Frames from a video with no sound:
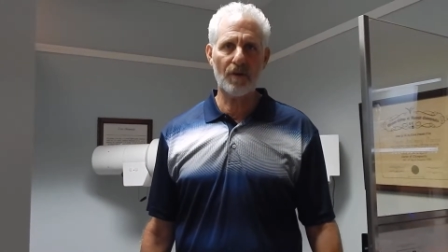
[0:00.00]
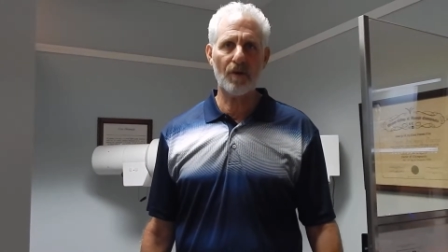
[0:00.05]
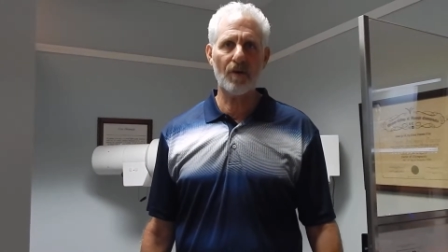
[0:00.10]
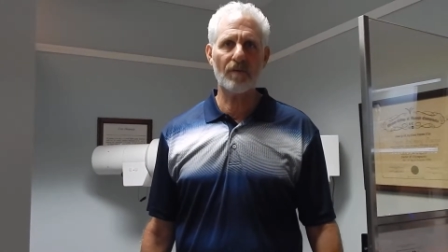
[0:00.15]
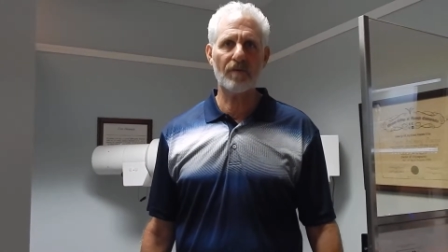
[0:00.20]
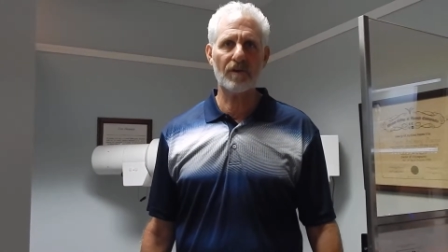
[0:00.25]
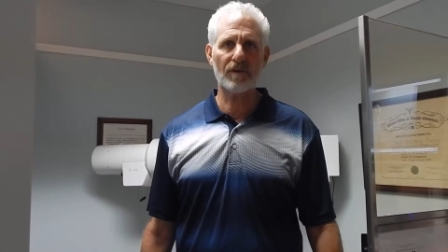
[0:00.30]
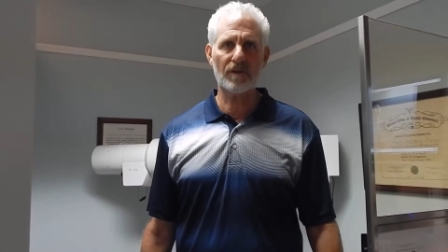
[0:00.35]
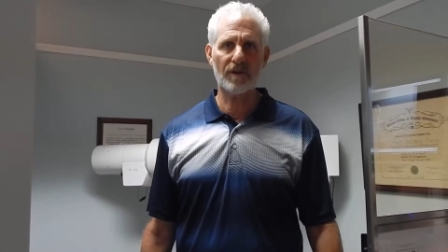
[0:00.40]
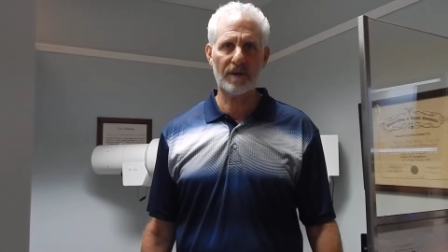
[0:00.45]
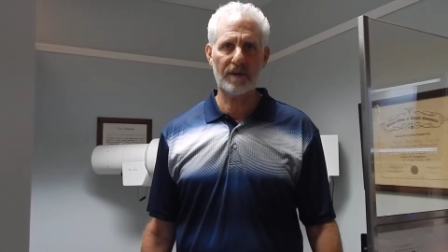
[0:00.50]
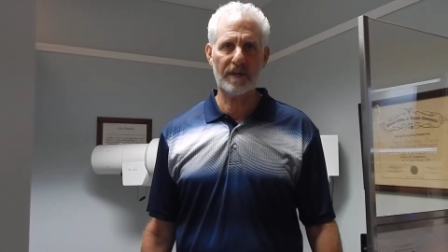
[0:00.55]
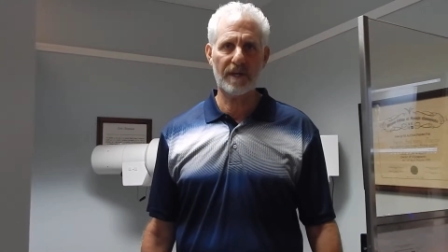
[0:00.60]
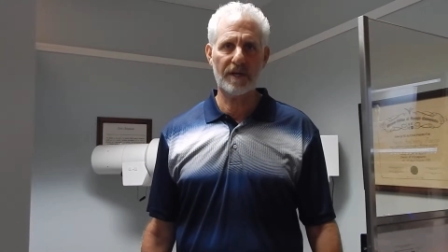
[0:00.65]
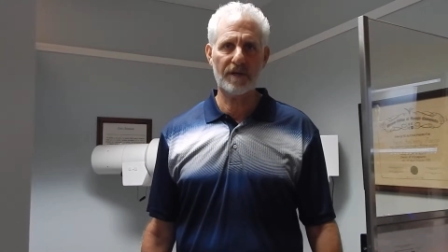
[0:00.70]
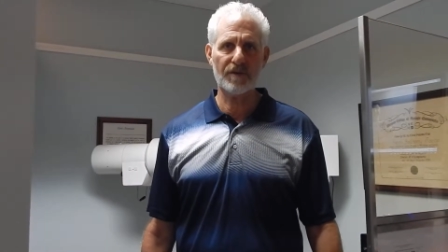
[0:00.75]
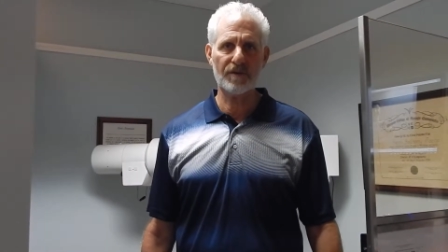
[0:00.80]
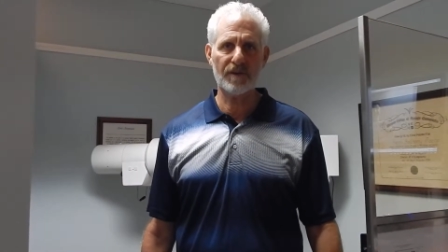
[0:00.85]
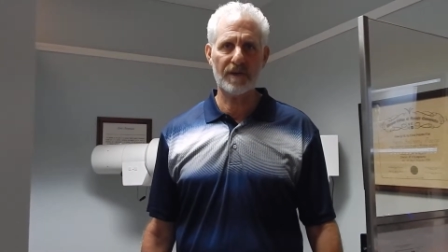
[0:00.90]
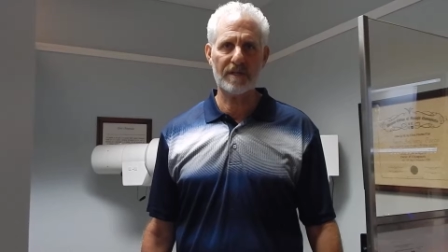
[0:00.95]
overlooked
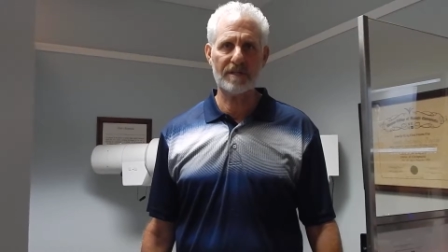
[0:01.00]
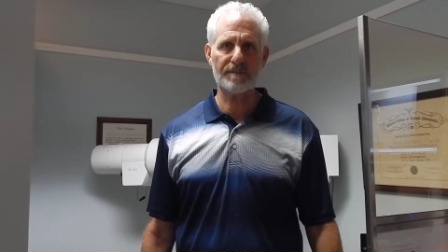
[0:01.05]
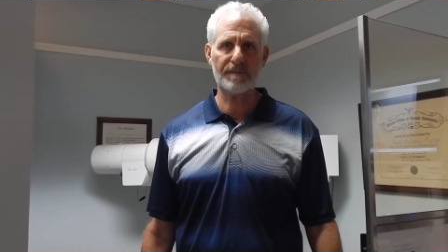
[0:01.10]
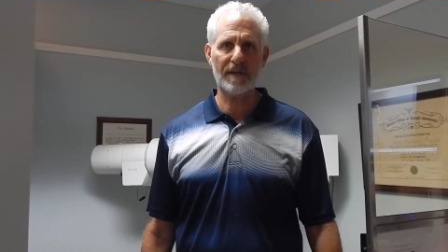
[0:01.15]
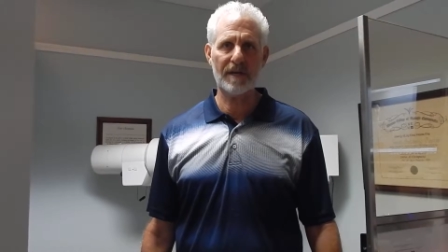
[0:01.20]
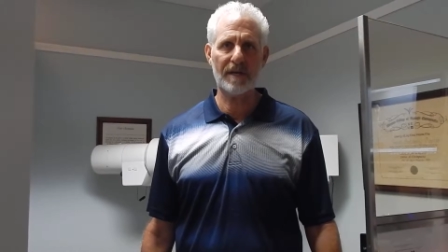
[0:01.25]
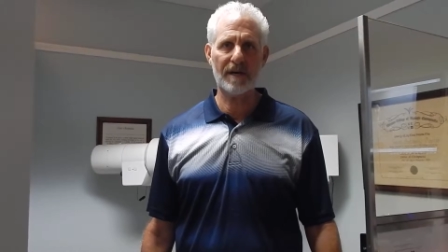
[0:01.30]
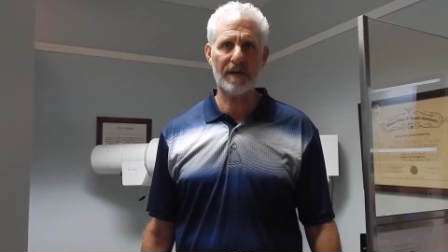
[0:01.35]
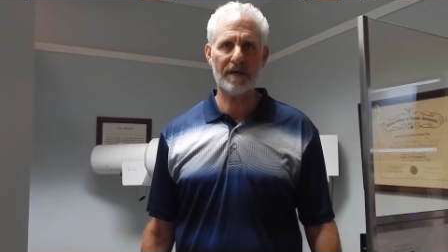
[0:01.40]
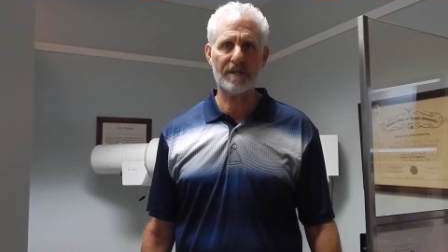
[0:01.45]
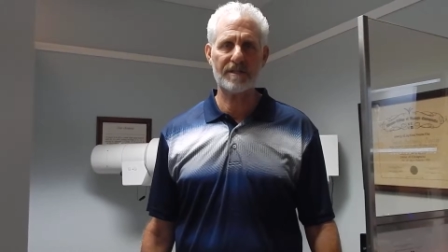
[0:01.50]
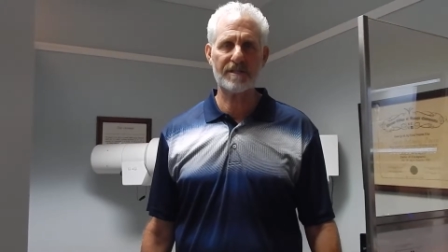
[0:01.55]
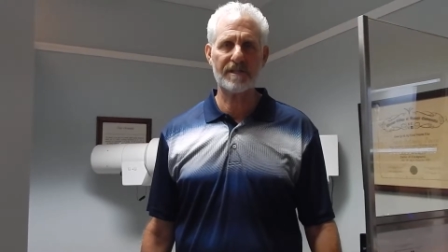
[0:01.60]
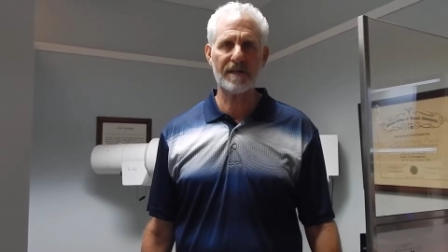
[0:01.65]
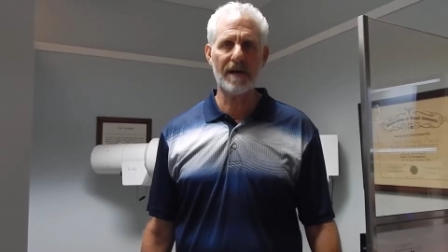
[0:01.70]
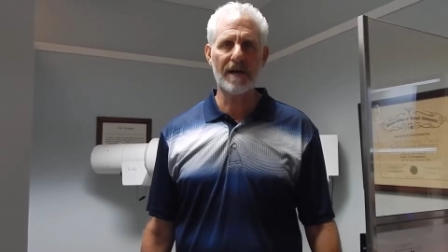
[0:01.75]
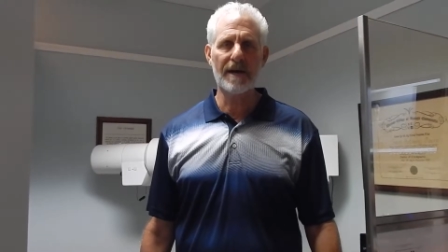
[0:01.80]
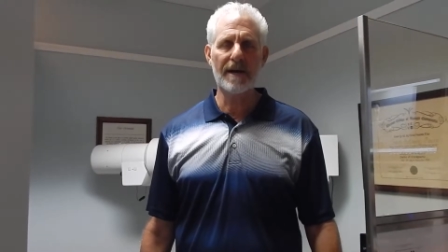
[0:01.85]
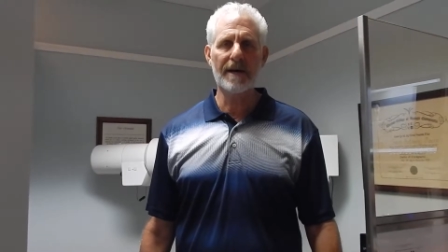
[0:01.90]
injuries because